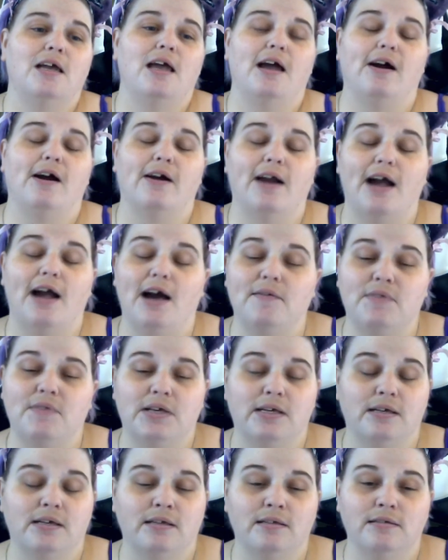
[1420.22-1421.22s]
are
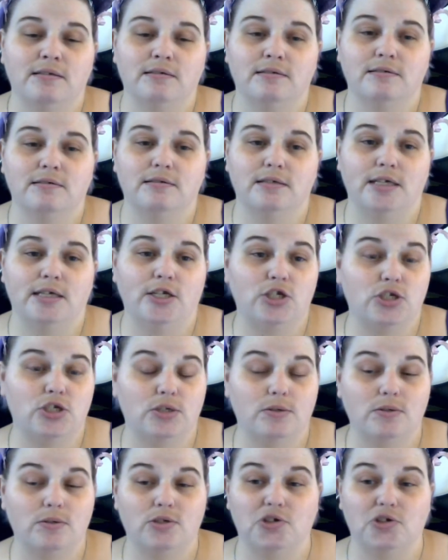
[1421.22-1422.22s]
having
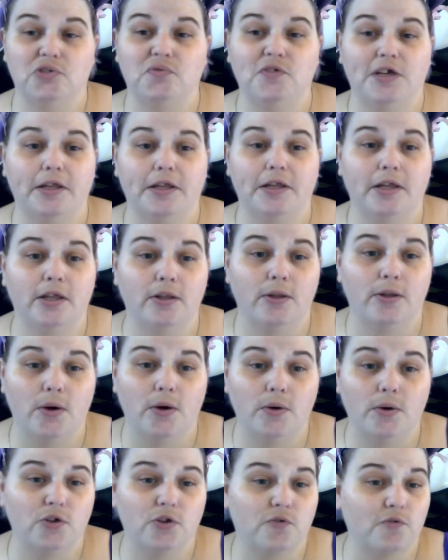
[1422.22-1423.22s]
issues, you're feeling
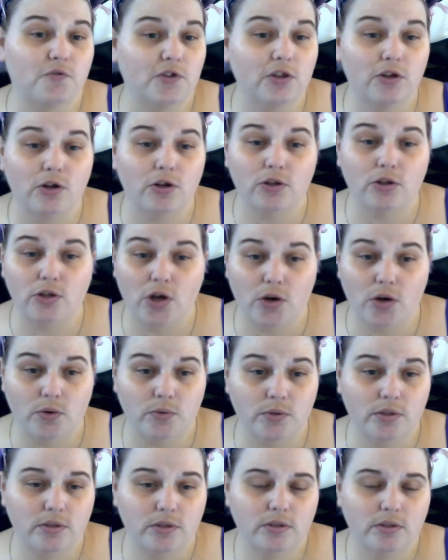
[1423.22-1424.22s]
low, you're feeling
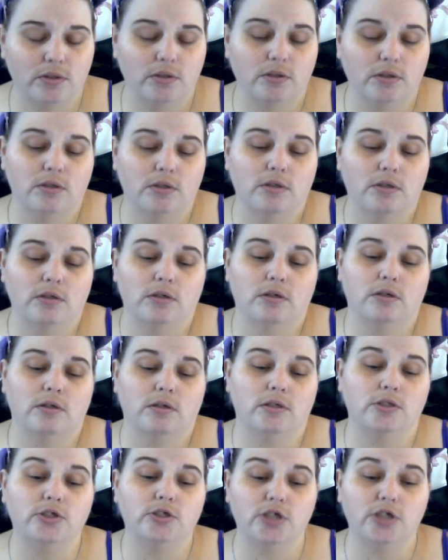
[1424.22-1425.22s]
alone,
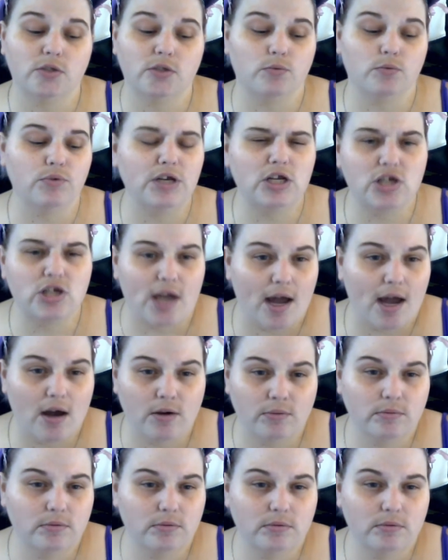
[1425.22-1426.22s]
just reach
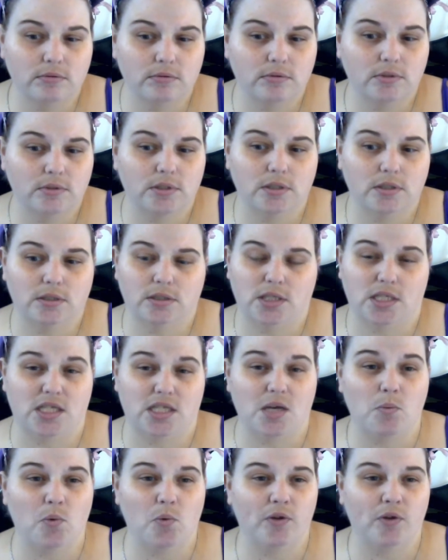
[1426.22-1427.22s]
out to
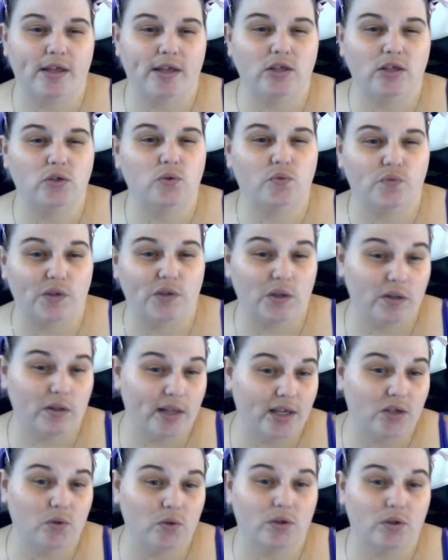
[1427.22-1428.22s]
someone that you feel
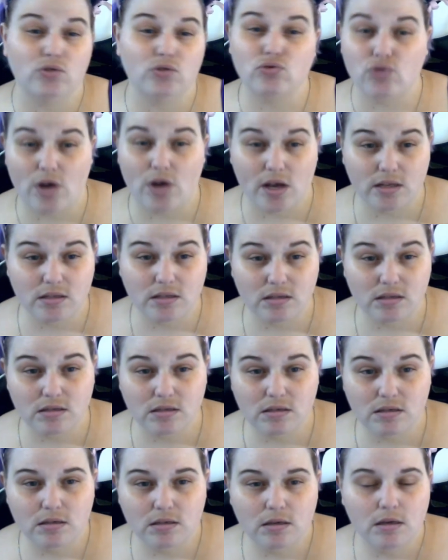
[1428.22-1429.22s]
like you can
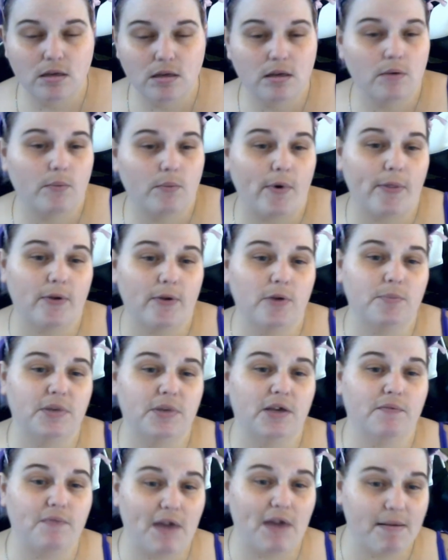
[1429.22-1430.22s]
trust, whether it be
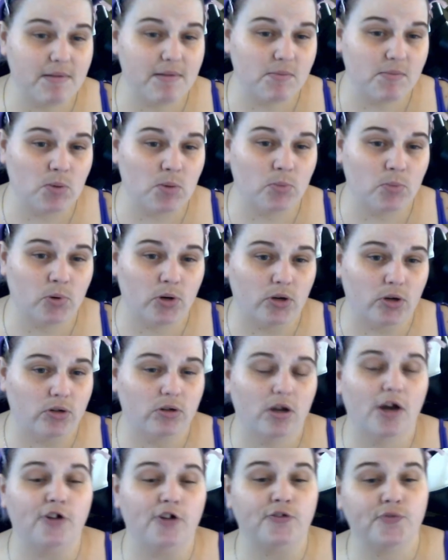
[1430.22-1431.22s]
a family member,
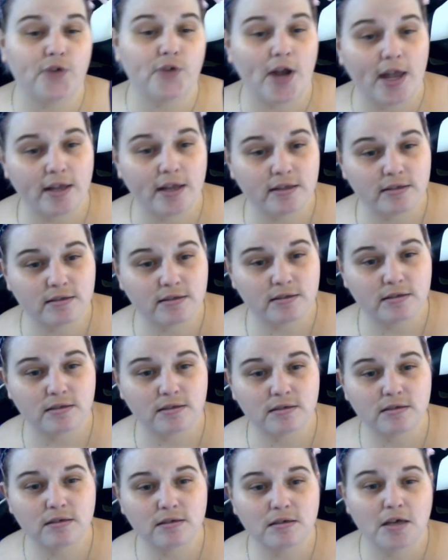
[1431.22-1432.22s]
a friend,
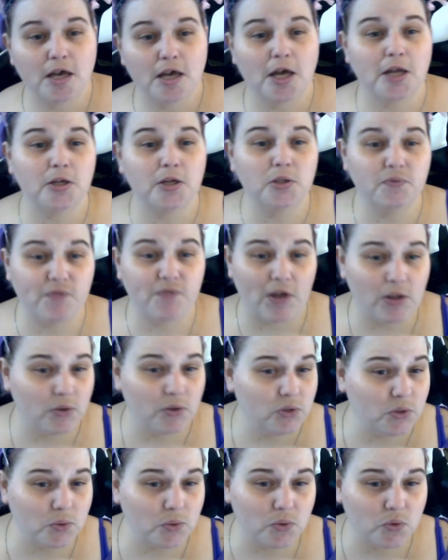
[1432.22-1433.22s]
a fellow
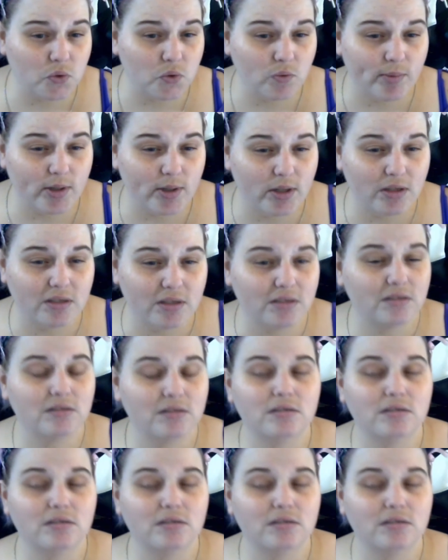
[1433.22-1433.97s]
YouTuber,